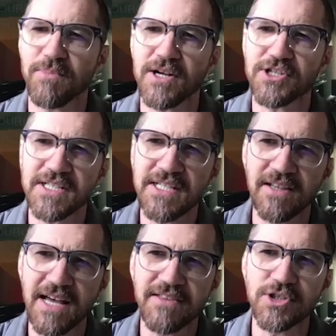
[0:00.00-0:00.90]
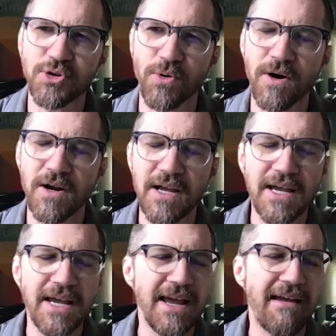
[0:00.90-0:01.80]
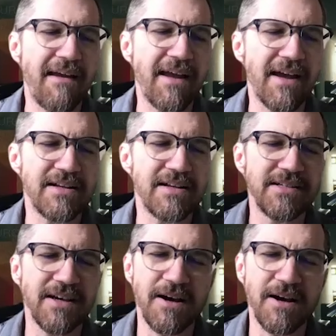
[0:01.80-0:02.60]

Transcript: project. He led the tour, and